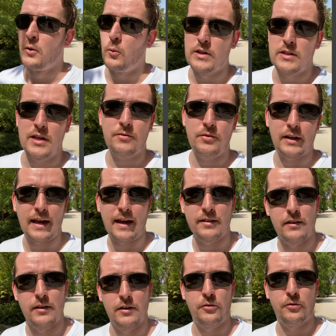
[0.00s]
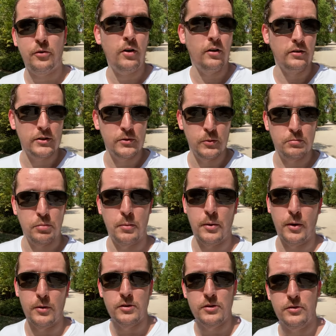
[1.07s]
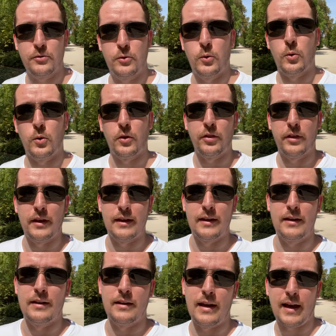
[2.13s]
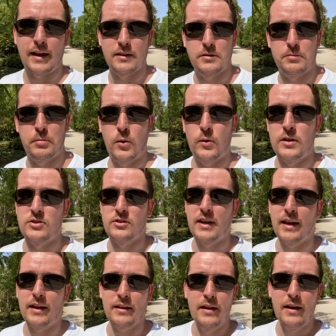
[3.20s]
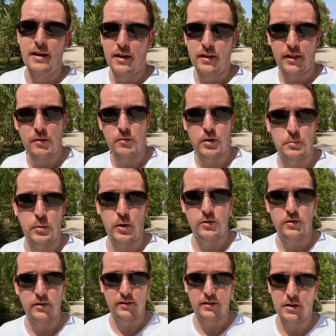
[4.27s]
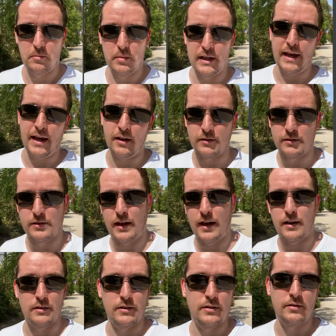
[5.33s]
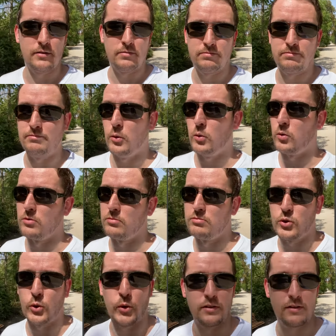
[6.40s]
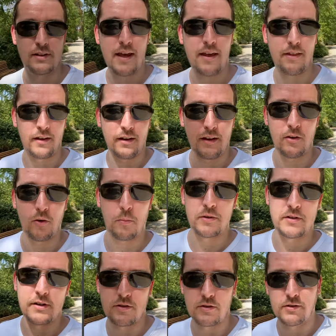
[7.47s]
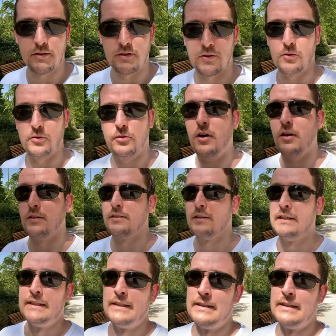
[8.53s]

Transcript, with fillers: whichever candidate France would propose for the next Polish king, they would oppose somebody else and all join together in opposition to France.